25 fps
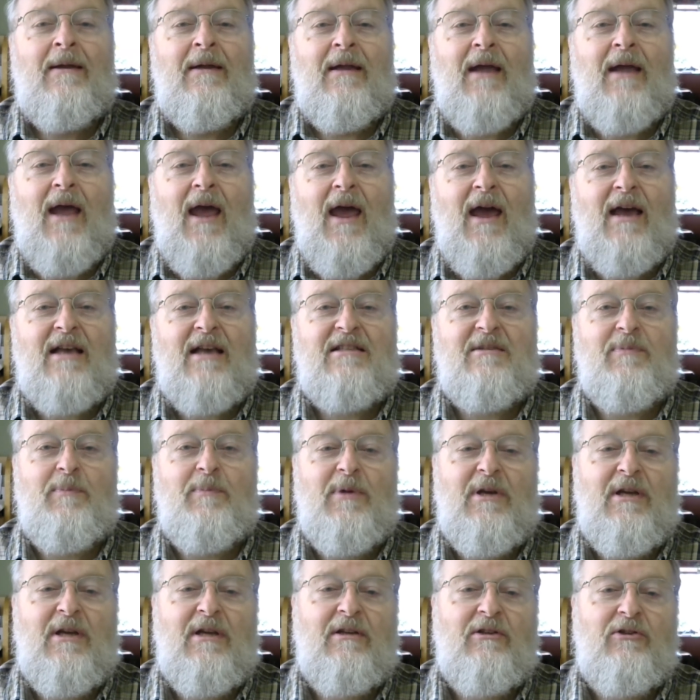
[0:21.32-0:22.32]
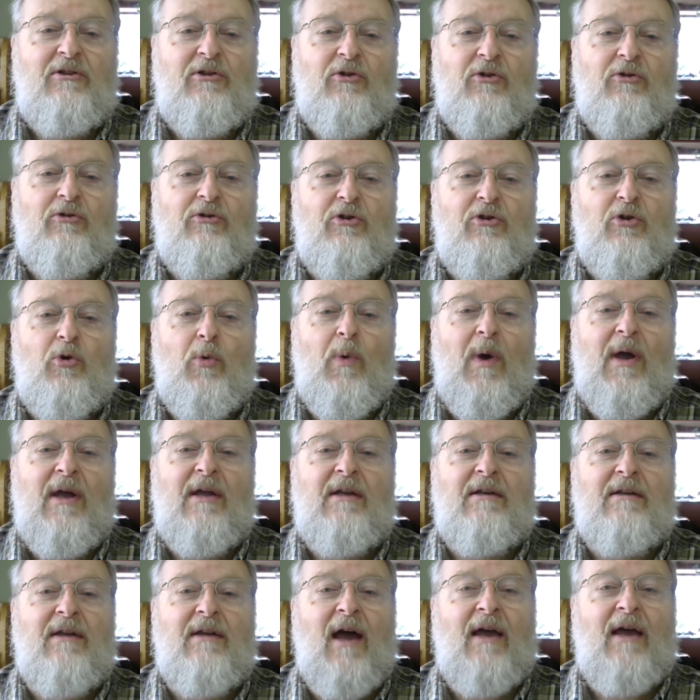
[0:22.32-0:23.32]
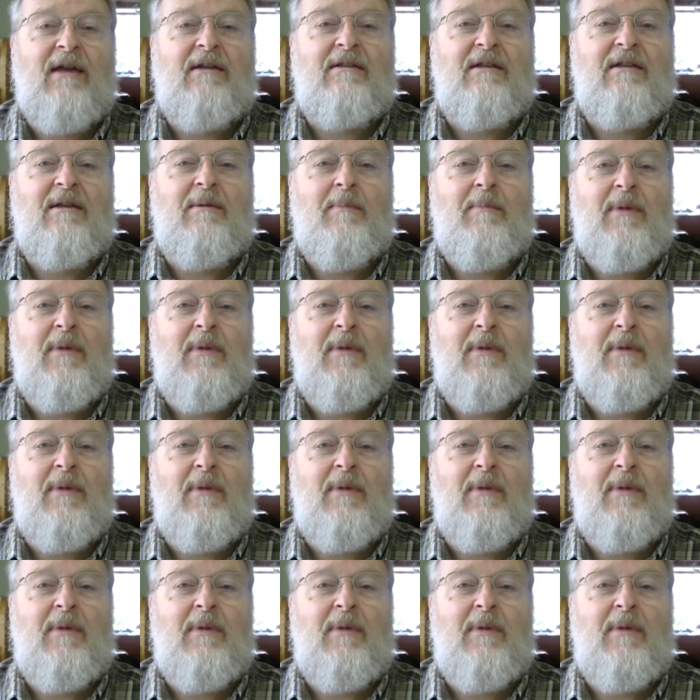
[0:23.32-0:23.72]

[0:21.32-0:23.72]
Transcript: asked me to do a 90